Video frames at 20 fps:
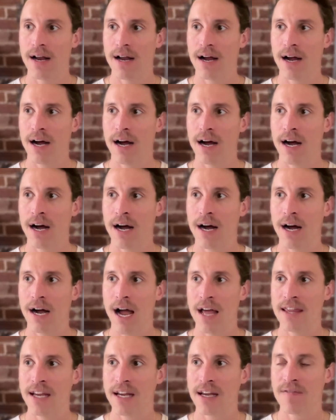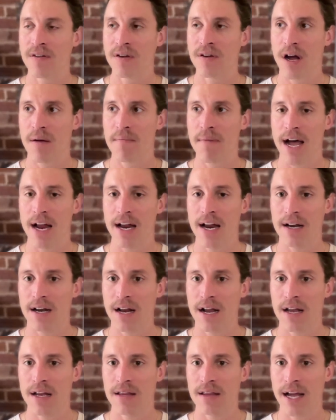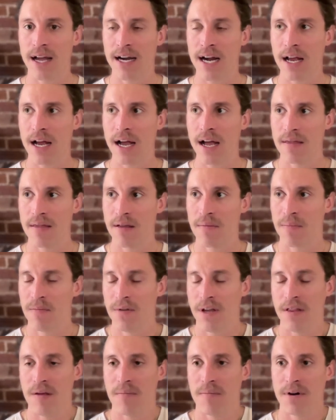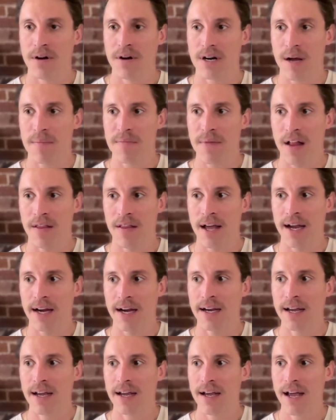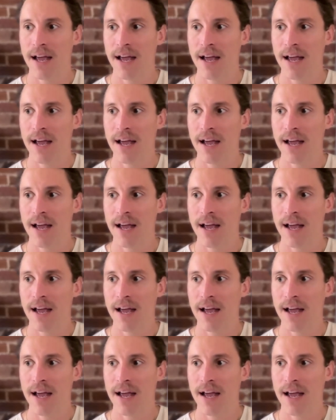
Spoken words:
I think if you come at it like in the book, I'm not like,